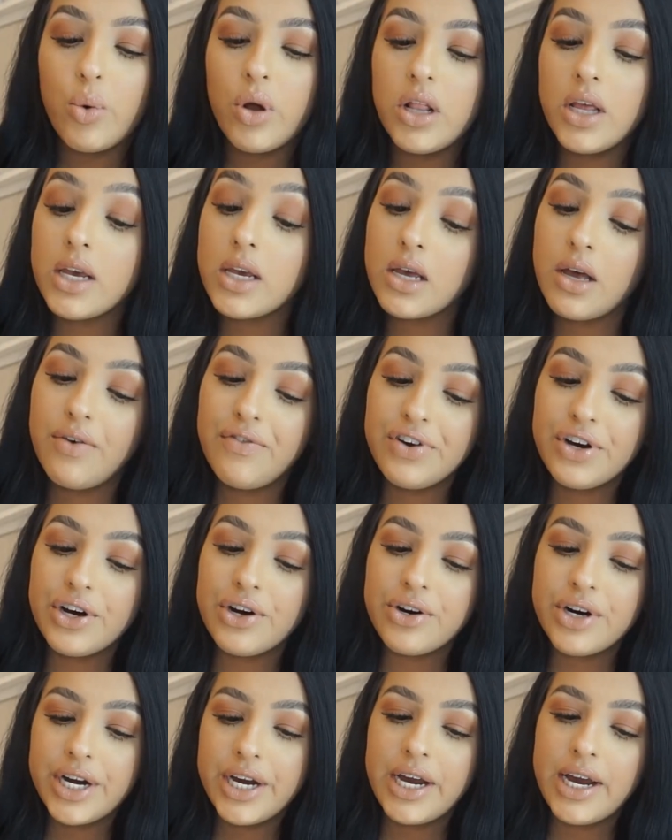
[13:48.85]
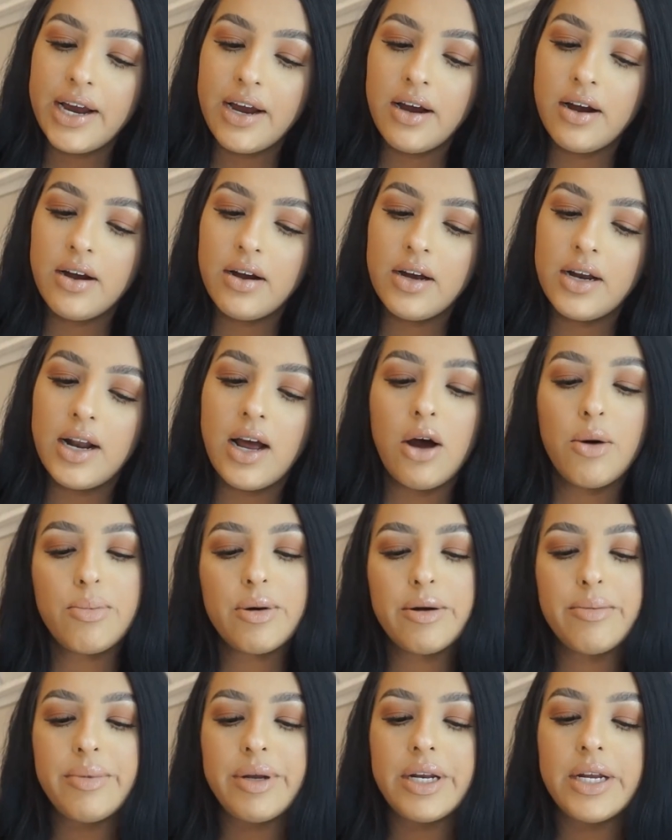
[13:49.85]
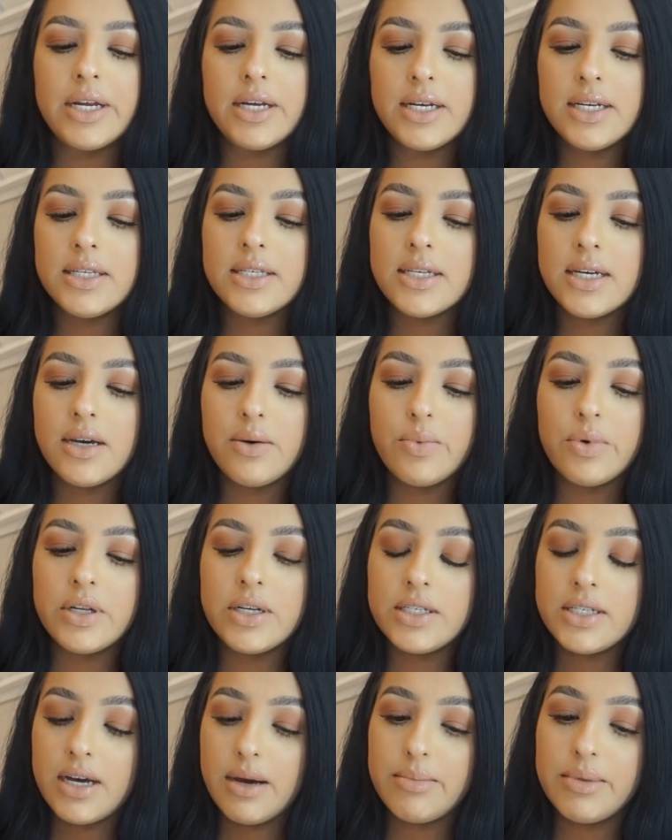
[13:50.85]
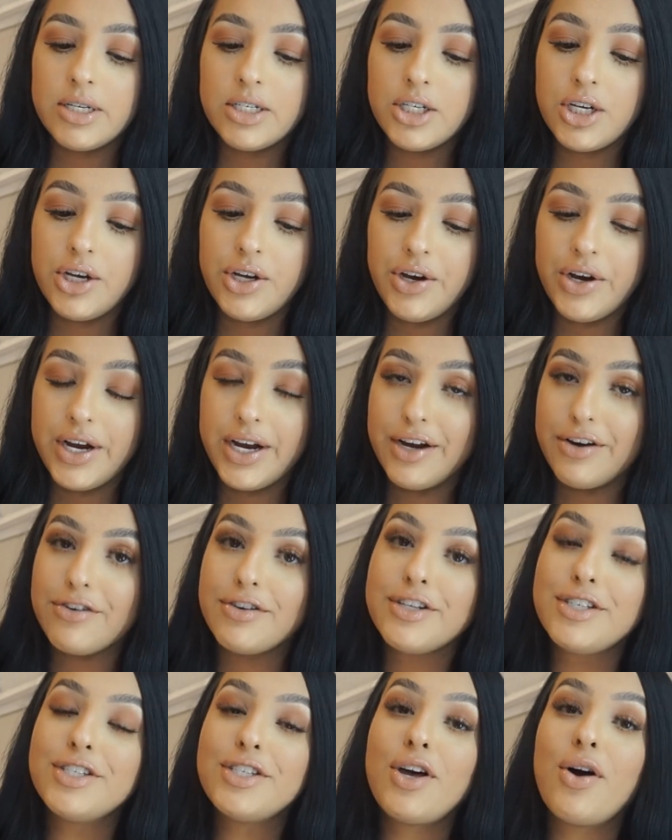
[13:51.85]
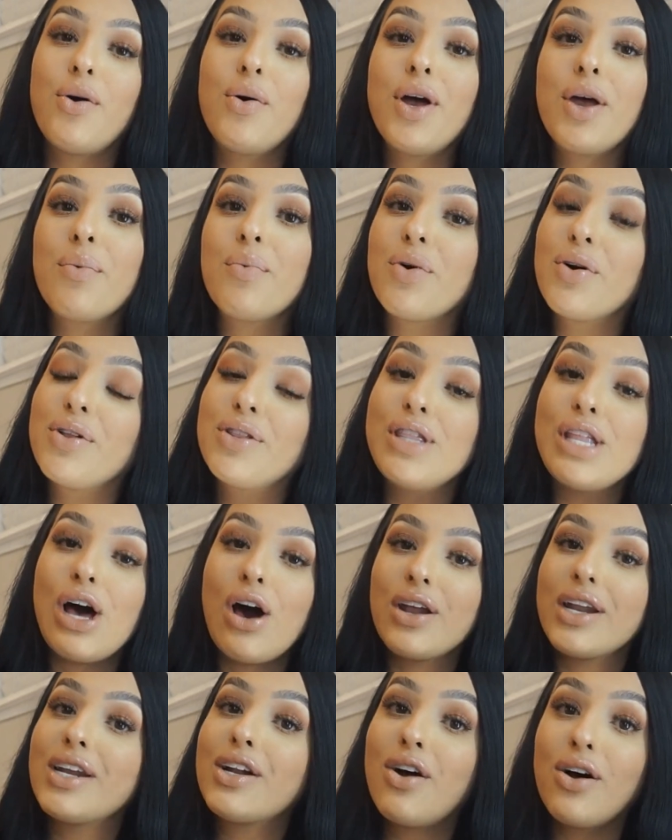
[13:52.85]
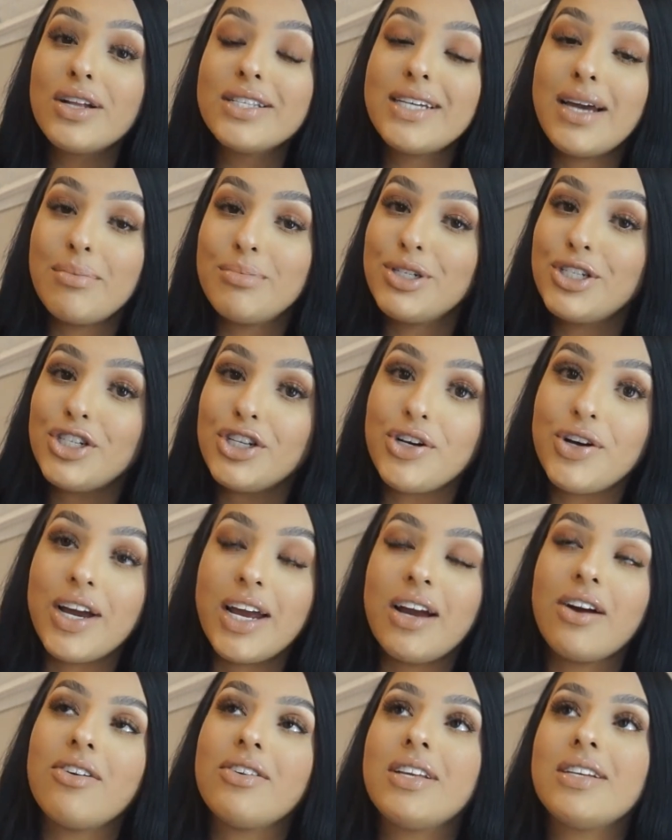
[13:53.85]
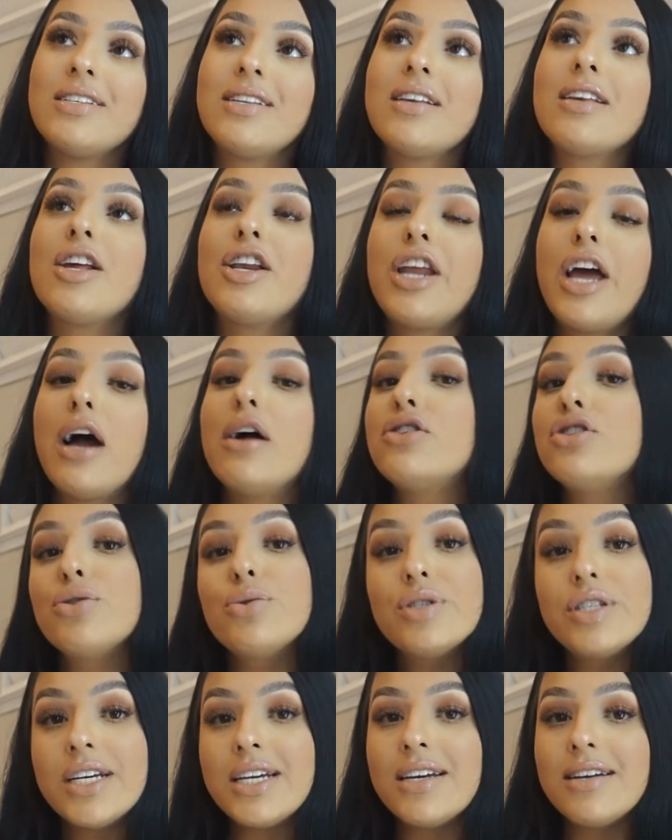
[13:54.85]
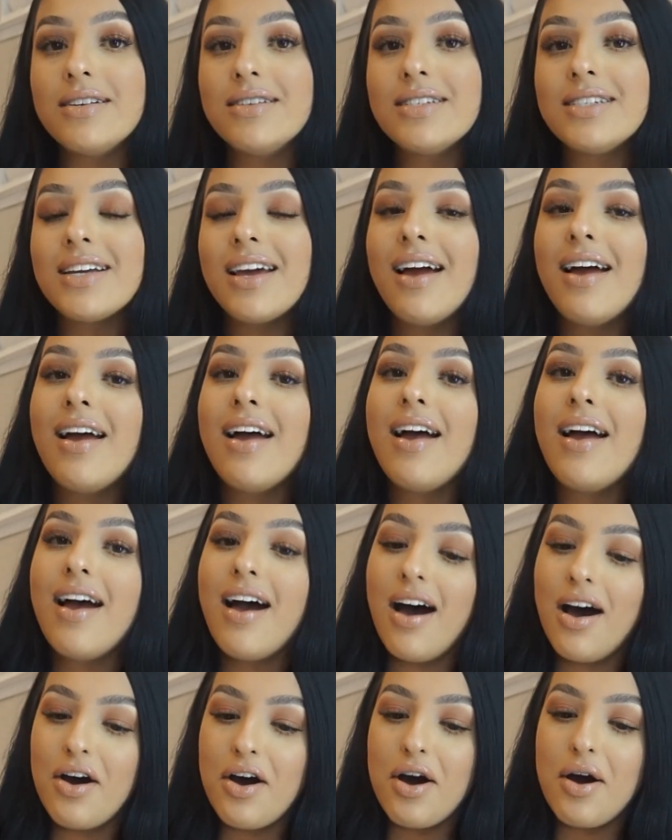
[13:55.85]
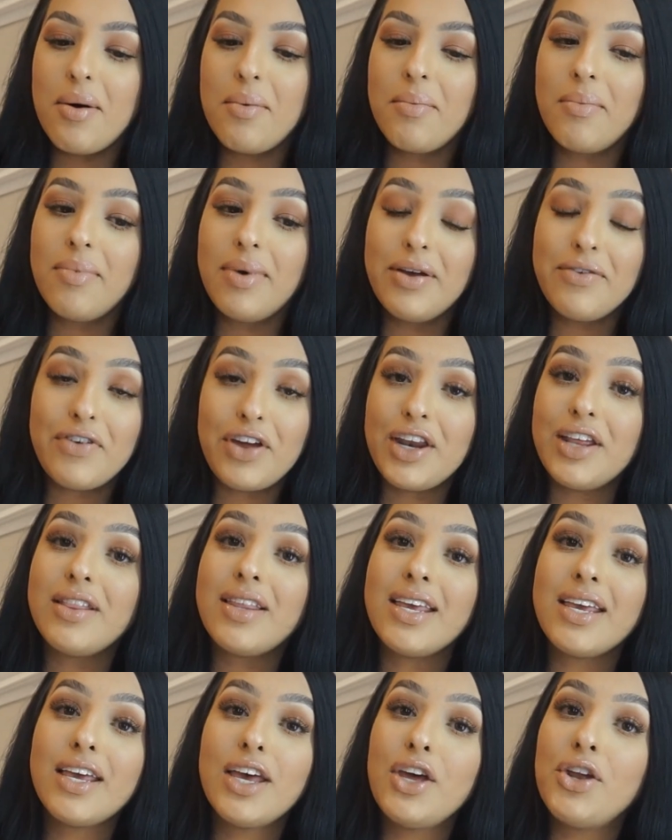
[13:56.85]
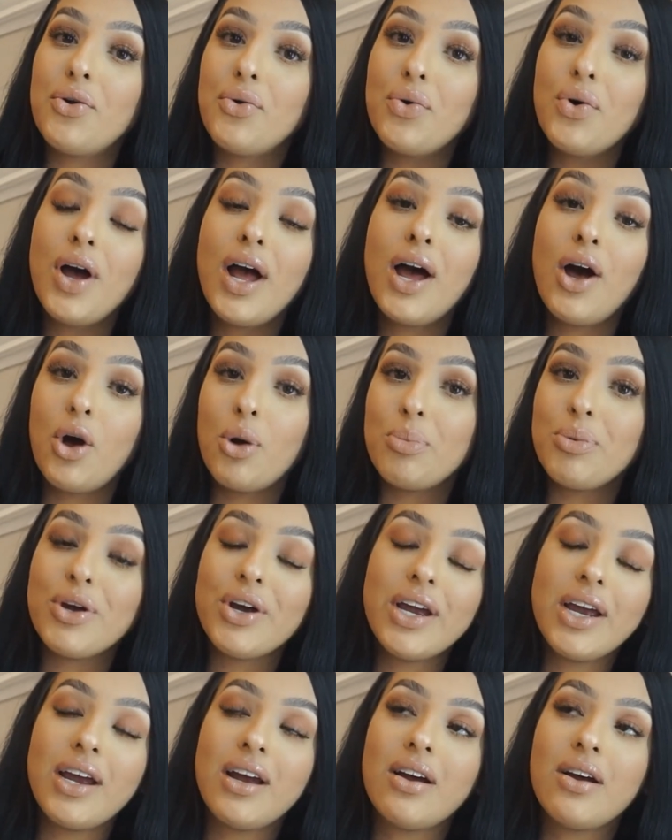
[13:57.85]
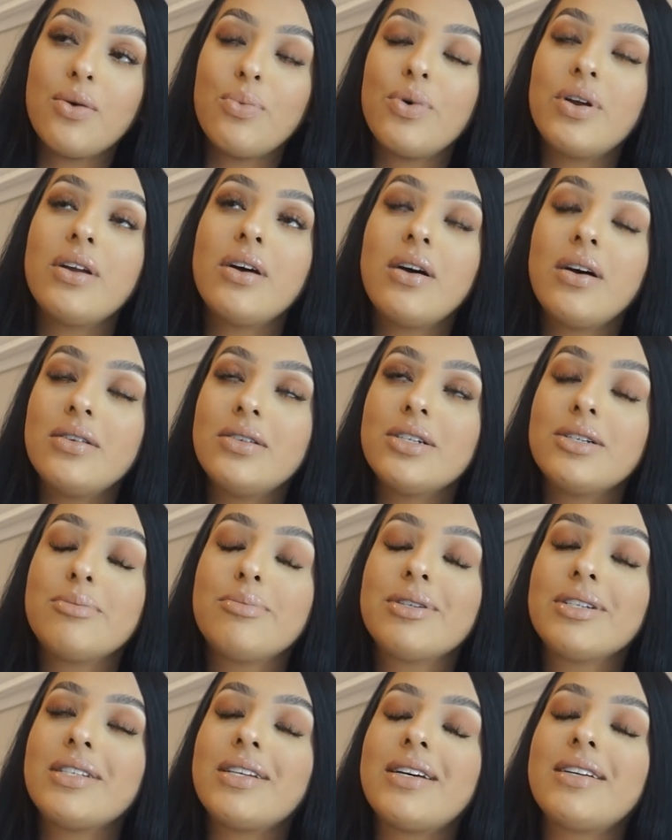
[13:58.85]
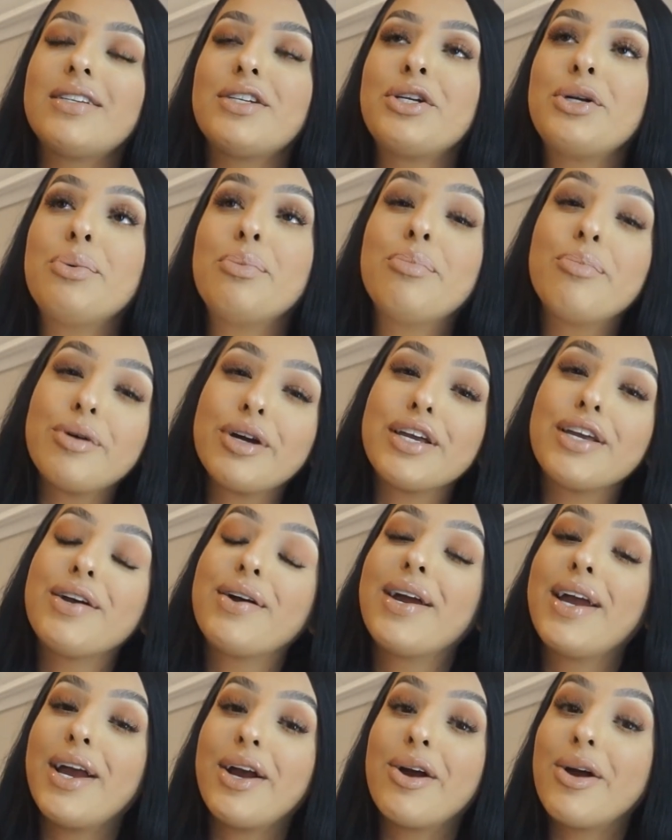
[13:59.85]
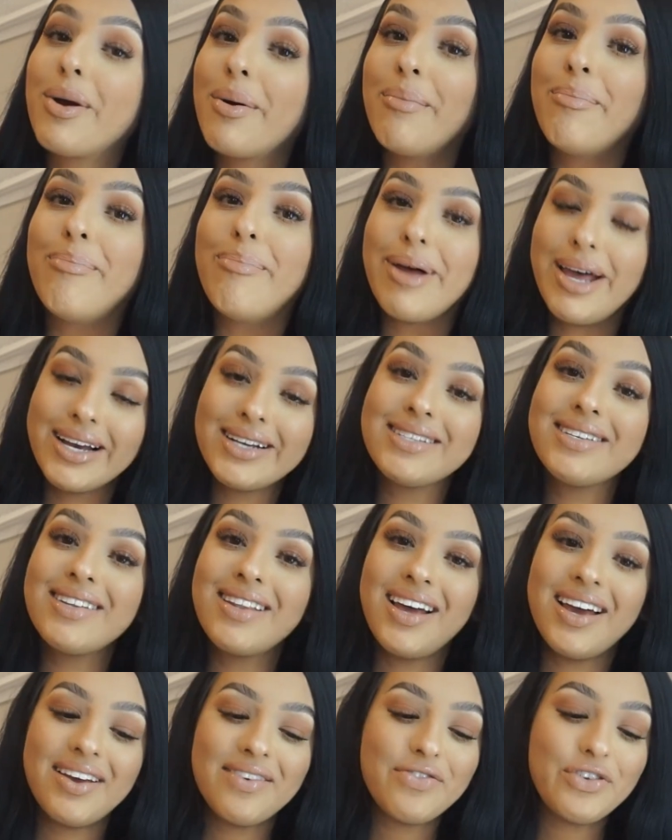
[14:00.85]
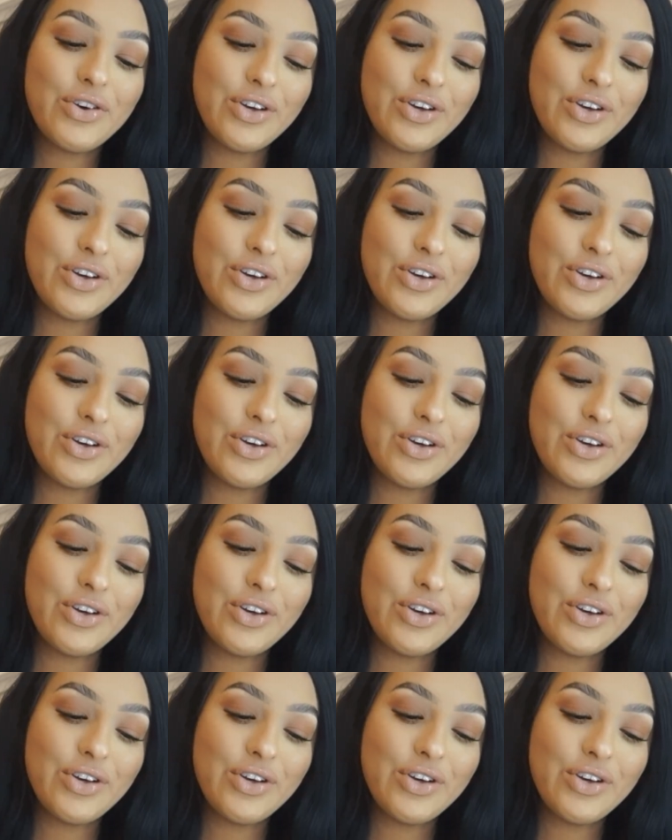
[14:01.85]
Will it cover your gray hair, and how permanent is it? Will it damage your hair? So it will not at all damage your hair. This is a natural tint. If anything, it'll help your hair 100%. It'll bring your hair back to life.